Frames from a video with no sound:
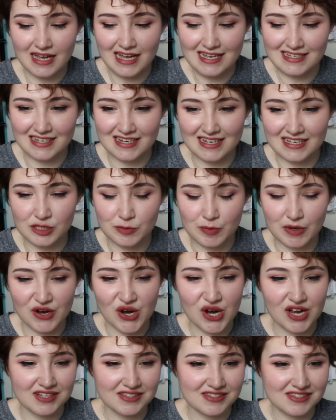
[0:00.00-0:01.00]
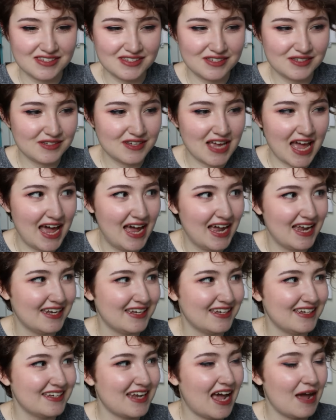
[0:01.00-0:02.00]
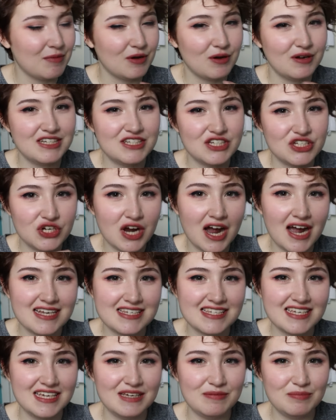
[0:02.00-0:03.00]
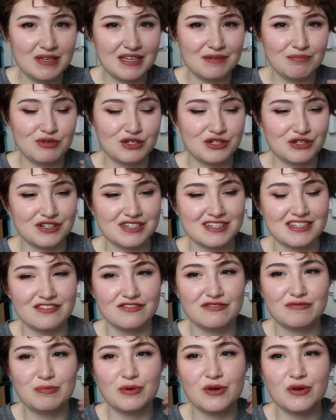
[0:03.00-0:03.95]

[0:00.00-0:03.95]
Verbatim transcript: as an experience and I'm going to try to keep being productive